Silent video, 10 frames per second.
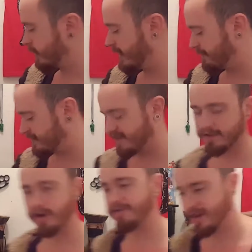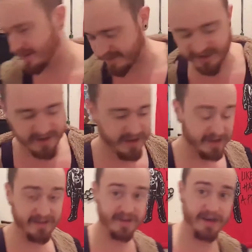ref, and since the ref didn't see it,
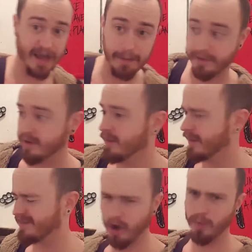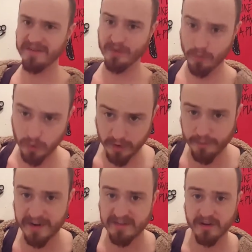it didn't happen. That's always the rule
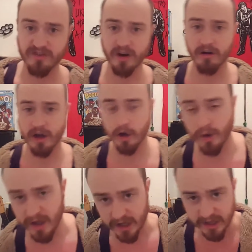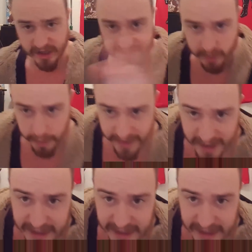in wrestling, Jericho. You stupid